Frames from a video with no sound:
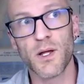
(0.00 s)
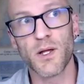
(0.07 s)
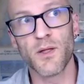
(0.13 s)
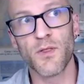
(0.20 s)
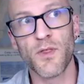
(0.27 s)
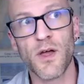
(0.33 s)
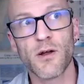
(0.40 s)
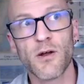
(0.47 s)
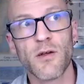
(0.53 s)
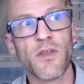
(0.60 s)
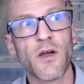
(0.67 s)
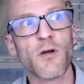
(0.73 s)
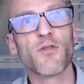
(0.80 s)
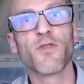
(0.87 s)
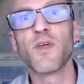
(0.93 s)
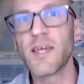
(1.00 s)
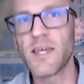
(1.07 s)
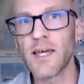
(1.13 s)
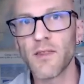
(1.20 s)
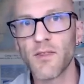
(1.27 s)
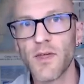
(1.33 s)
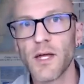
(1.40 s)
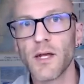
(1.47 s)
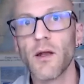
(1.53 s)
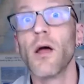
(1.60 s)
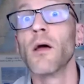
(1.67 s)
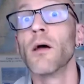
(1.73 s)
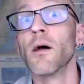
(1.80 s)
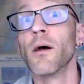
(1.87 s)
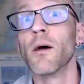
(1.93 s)
they're thinking that
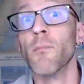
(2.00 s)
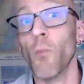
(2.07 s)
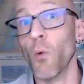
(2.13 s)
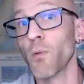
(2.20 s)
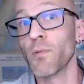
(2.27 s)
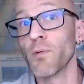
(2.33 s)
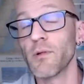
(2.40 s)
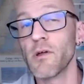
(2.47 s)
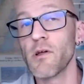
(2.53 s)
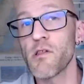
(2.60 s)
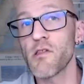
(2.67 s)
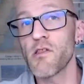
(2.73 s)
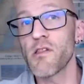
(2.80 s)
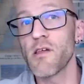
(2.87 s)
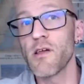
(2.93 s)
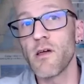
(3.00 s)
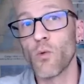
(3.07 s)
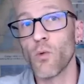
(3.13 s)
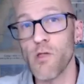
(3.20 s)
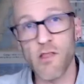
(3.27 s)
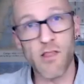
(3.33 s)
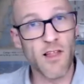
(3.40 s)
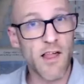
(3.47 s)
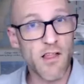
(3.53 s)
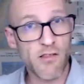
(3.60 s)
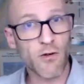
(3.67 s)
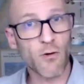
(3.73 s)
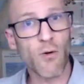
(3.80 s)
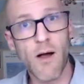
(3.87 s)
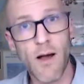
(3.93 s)
more police equals less
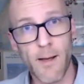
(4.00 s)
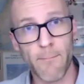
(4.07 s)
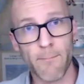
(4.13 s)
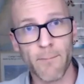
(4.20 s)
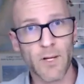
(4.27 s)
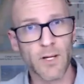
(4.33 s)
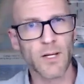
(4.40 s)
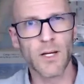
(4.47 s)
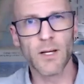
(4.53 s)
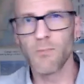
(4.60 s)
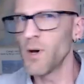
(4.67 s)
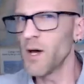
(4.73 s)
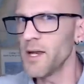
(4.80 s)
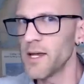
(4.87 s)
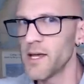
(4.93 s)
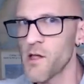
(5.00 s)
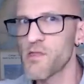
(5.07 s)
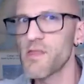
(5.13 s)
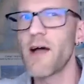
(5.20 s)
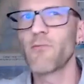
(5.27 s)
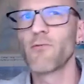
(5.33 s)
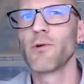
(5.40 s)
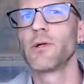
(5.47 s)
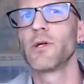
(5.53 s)
crime. But is that really